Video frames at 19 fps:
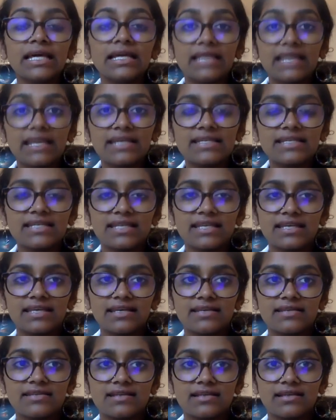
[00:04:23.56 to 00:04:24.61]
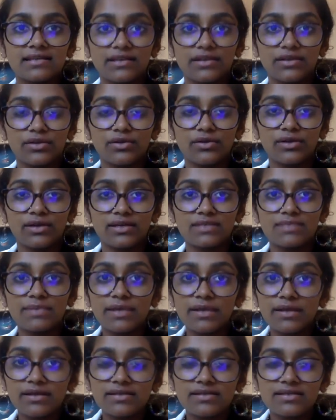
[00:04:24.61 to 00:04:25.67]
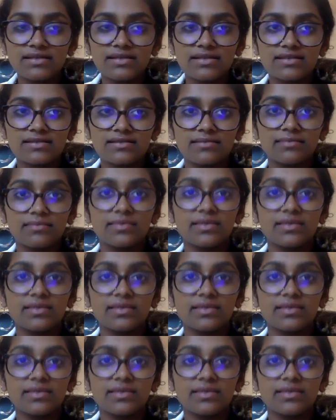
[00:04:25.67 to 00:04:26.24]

Next is clinical experiences.